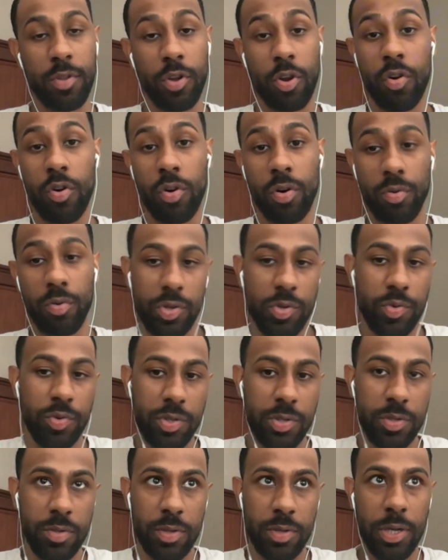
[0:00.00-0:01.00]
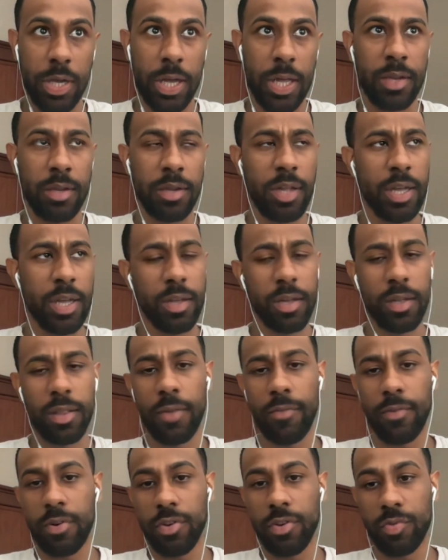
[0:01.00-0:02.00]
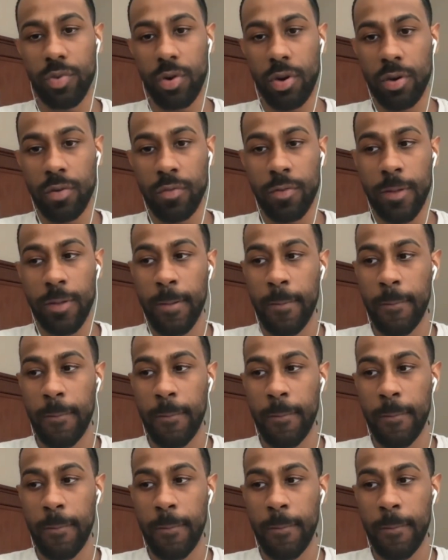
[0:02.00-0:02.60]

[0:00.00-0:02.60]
goal, which was again I think 11 or 12,